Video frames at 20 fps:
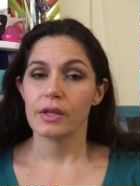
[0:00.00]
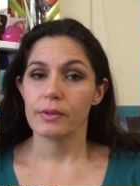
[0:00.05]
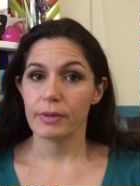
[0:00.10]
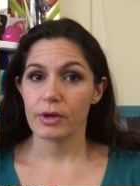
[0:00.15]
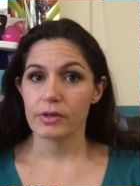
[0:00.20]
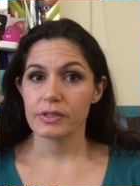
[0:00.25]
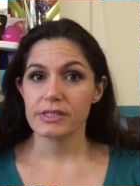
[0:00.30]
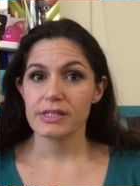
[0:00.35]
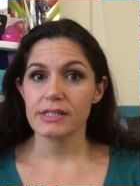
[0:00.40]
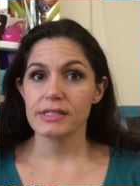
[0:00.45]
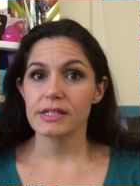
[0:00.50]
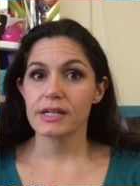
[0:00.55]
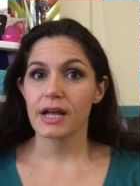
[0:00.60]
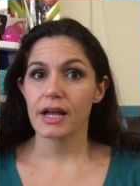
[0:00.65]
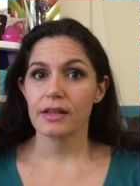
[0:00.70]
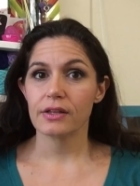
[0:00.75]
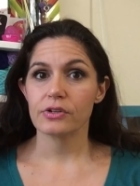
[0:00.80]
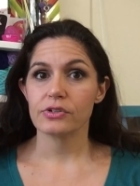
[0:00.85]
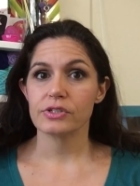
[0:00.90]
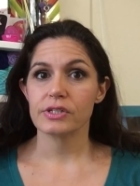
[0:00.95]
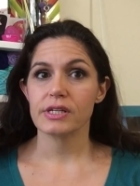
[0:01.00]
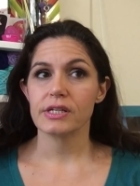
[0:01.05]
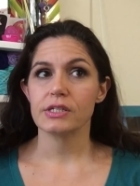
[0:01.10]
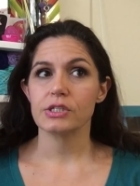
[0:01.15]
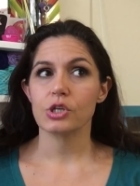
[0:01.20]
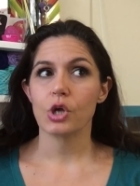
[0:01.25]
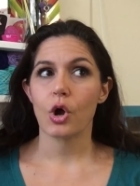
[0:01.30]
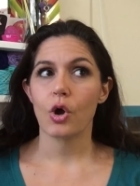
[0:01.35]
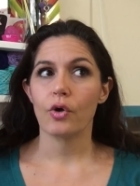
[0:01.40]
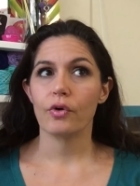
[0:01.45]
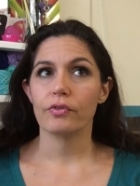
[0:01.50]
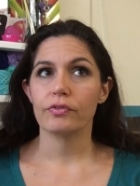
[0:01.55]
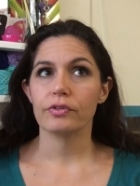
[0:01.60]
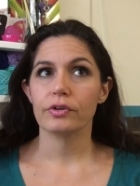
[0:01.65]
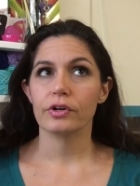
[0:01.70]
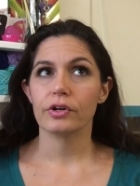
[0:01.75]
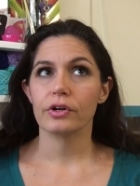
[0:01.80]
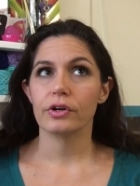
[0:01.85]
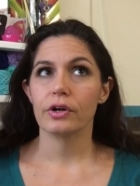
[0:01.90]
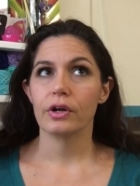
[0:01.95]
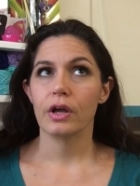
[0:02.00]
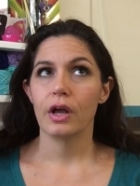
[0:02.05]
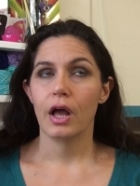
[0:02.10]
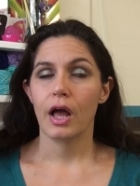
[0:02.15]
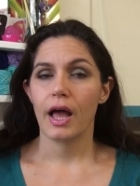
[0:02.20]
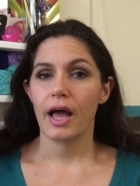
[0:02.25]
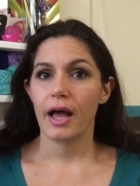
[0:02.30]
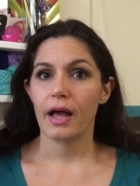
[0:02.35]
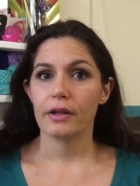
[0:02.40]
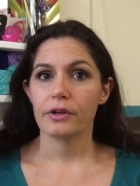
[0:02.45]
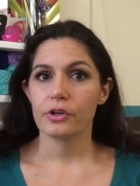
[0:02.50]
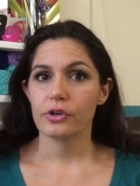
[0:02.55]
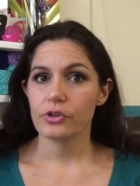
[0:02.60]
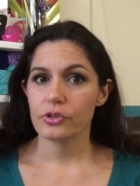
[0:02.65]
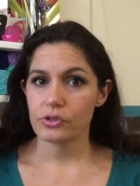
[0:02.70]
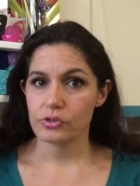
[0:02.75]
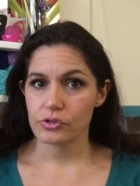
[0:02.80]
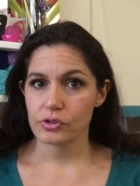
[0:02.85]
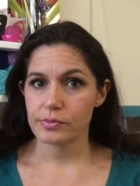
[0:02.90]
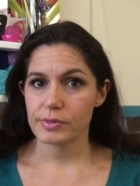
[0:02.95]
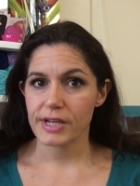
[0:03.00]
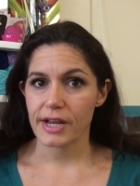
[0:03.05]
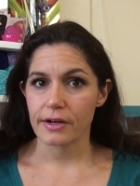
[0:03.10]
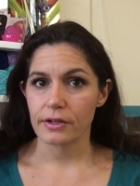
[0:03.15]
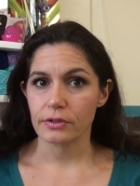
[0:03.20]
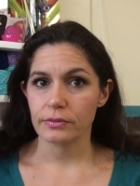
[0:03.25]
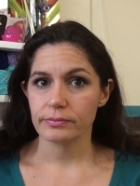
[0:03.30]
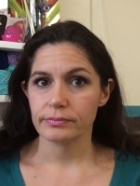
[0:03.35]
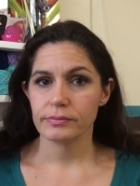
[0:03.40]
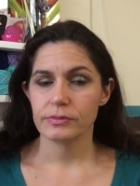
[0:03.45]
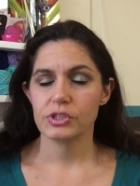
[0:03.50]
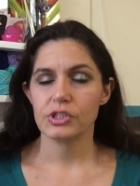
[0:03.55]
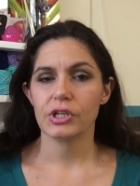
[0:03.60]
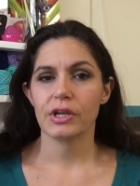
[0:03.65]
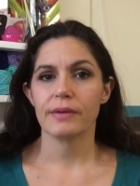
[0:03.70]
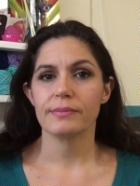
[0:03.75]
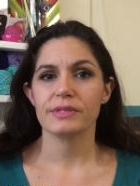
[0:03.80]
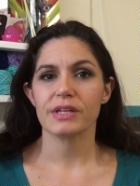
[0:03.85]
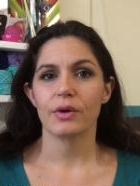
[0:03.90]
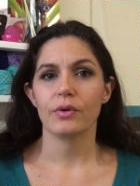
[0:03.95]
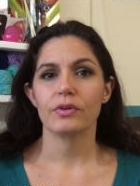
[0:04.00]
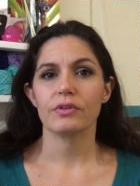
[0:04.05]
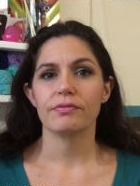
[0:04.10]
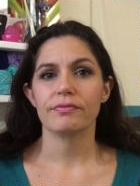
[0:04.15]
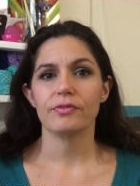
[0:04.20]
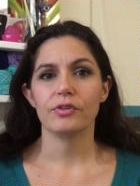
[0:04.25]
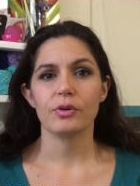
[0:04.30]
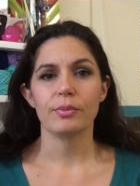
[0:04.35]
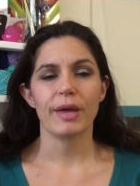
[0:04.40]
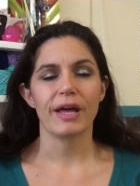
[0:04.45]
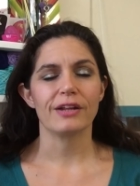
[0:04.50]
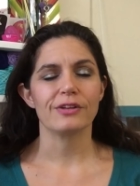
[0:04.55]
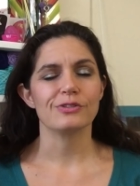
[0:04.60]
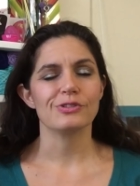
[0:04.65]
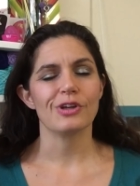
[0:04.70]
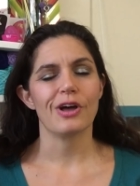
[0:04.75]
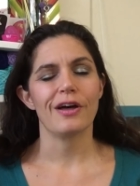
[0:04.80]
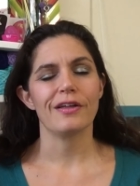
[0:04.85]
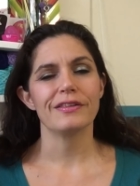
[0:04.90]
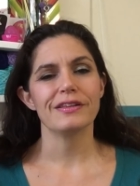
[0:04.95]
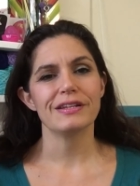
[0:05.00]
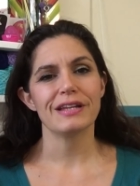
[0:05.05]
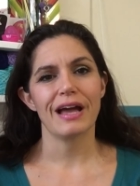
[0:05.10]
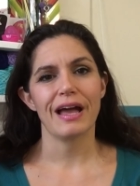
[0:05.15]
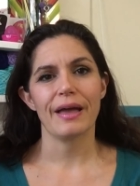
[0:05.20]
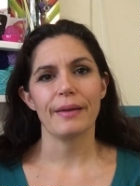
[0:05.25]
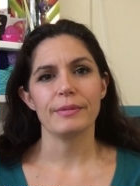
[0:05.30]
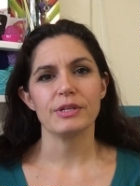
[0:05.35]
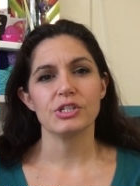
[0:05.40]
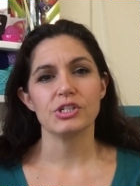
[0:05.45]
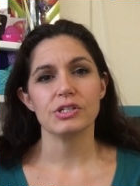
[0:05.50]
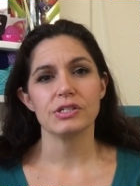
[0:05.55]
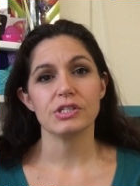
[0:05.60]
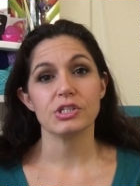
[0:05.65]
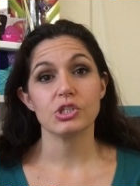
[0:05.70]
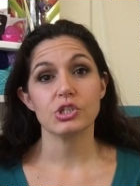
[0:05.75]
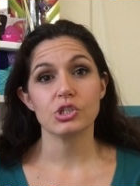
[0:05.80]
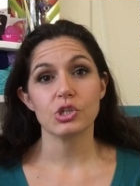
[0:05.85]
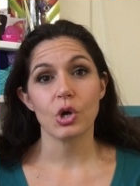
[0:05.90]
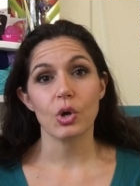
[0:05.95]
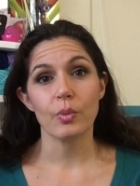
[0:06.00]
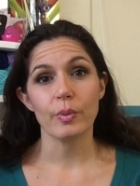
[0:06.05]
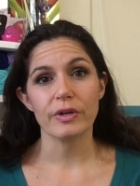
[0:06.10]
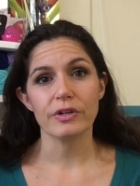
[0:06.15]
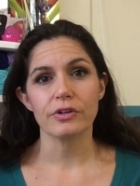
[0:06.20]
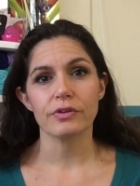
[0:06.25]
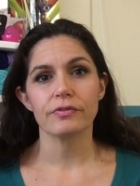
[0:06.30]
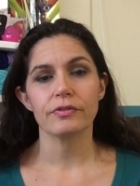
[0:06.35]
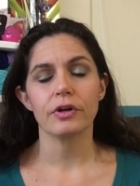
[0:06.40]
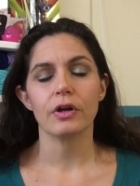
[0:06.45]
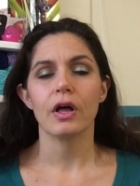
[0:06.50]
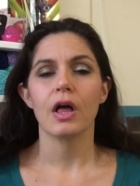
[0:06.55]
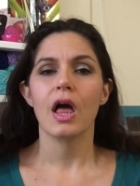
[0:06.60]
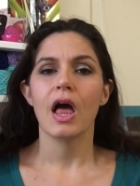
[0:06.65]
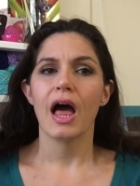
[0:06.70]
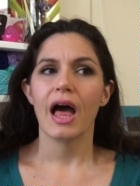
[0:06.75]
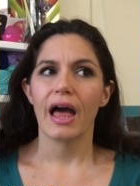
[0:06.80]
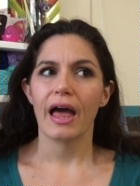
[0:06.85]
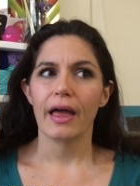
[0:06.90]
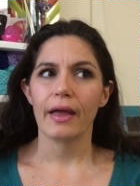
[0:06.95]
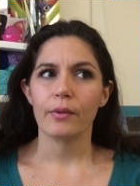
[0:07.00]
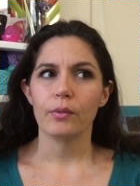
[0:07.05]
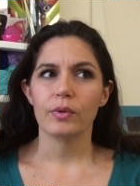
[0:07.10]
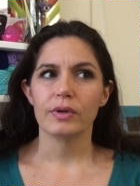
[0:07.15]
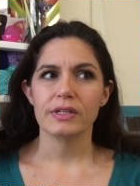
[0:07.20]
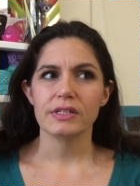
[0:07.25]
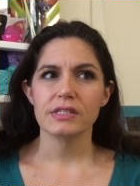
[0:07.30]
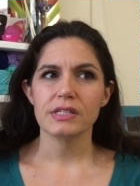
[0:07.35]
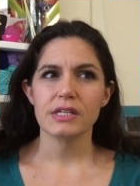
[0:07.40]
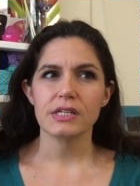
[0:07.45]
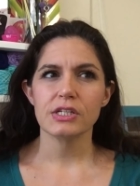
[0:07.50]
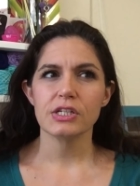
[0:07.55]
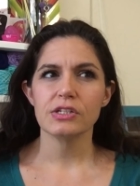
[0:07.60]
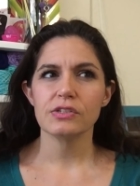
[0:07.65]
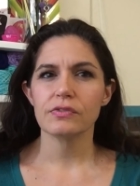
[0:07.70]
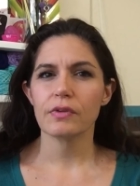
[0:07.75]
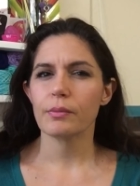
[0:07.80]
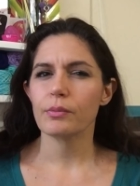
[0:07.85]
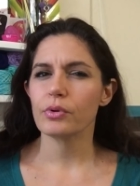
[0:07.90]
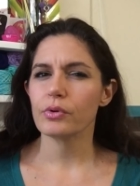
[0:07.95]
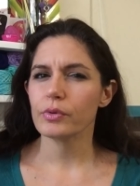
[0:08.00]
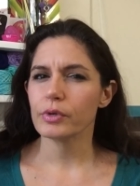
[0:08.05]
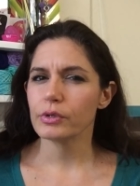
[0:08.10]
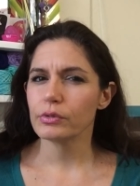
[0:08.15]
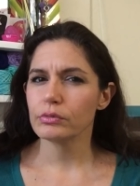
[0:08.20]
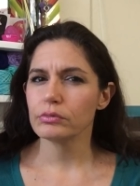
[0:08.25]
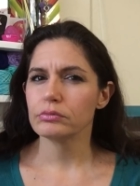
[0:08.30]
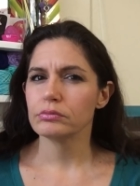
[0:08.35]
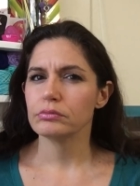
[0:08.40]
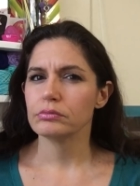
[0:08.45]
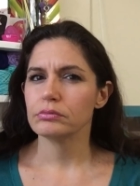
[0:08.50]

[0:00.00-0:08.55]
MARICITA Colors is over on her YouTube channel. She comes out with free patterns all the time, and she's so wonderful. I want to say she's from Peru,